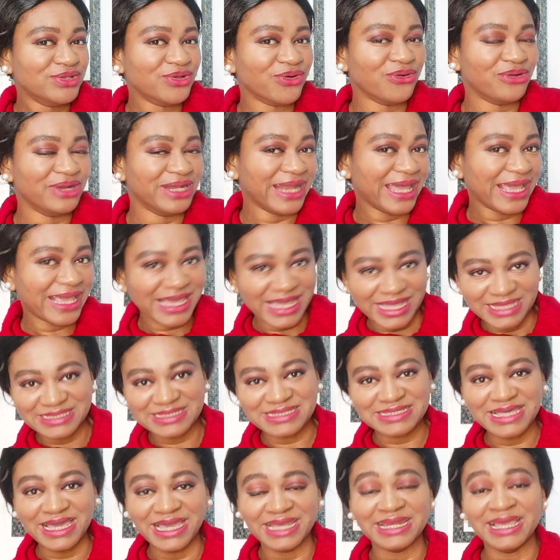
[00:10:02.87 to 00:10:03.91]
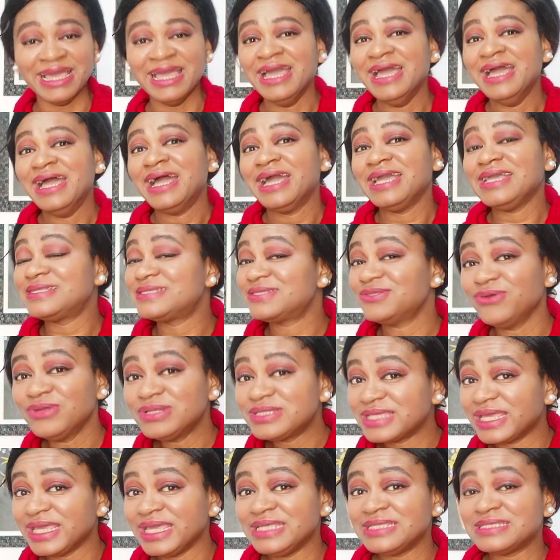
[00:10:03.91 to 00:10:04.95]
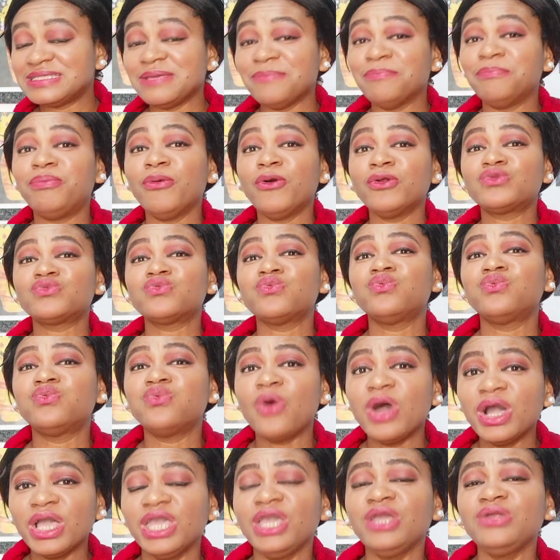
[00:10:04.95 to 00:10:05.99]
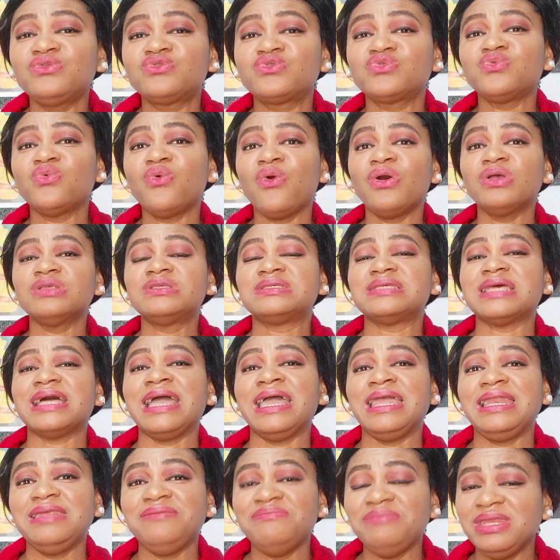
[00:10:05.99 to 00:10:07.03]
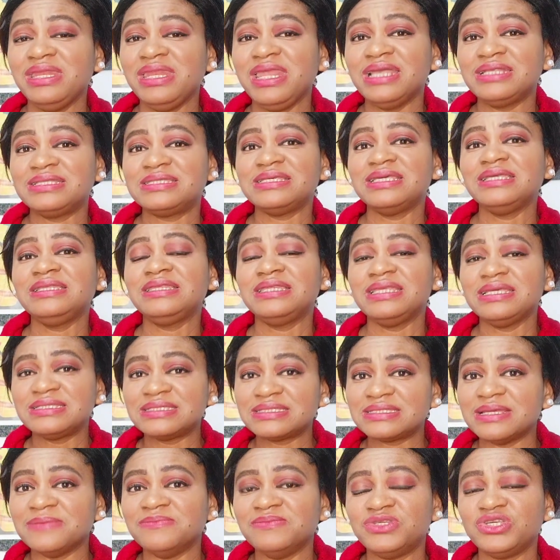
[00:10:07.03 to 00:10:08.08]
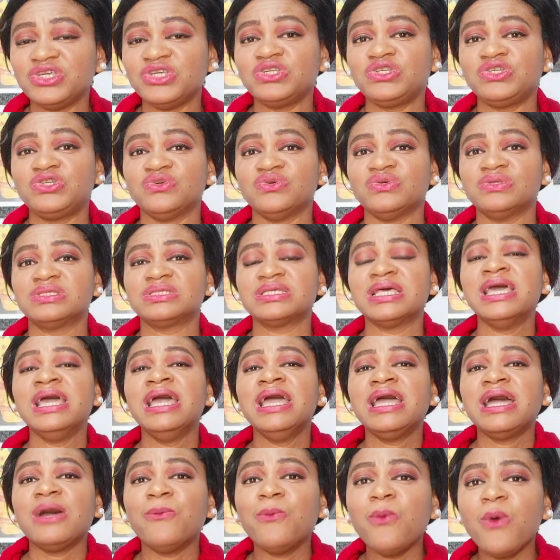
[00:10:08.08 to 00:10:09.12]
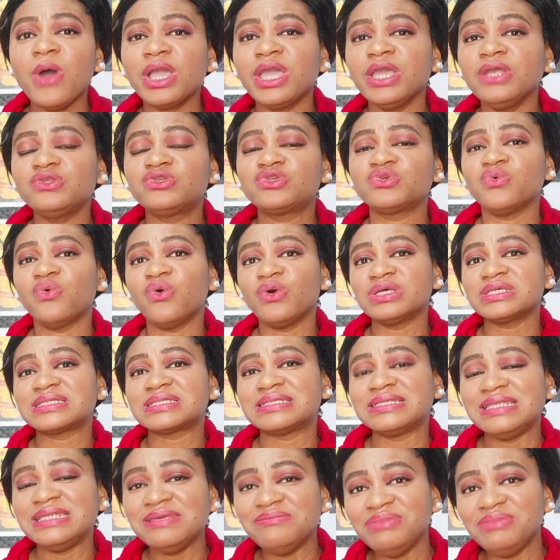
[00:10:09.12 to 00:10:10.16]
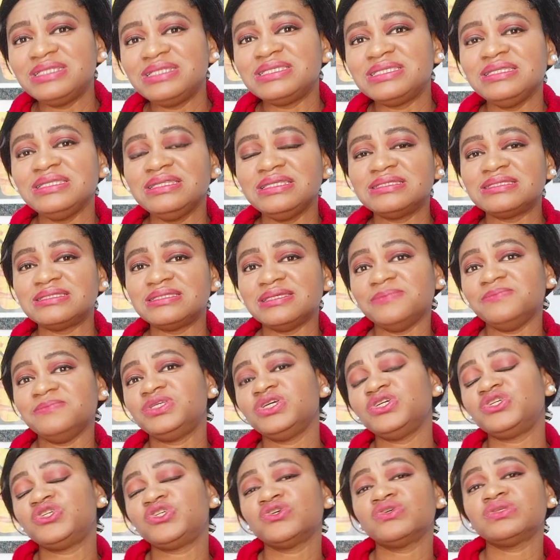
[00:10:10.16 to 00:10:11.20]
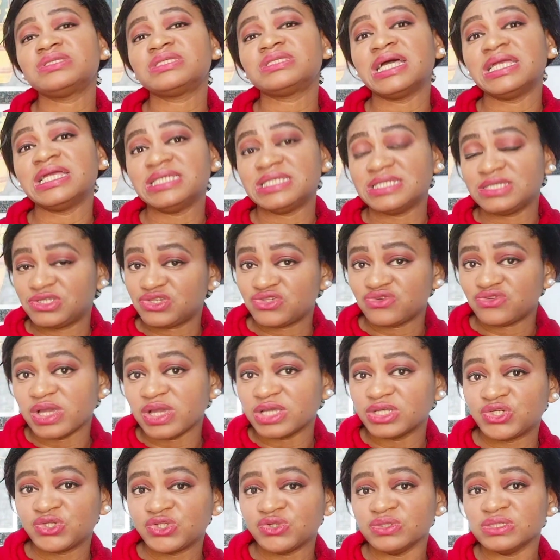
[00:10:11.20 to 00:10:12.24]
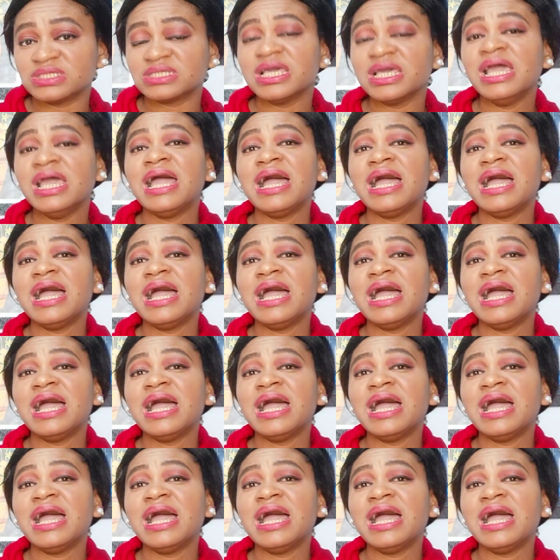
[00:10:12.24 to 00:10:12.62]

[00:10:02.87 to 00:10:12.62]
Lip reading: done. Like I said, it's not easy, but working towards eliminating these temptations, working towards limiting these temptations and distractions,